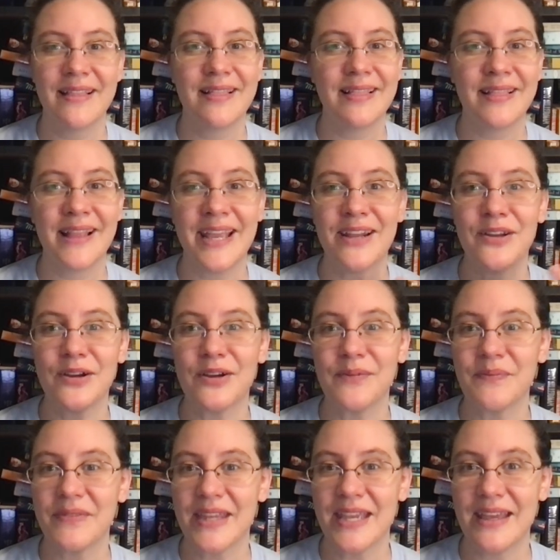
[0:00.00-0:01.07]
Later,
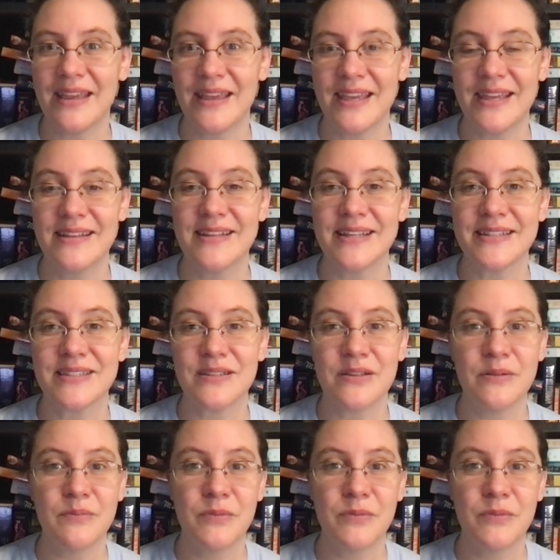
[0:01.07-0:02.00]
he does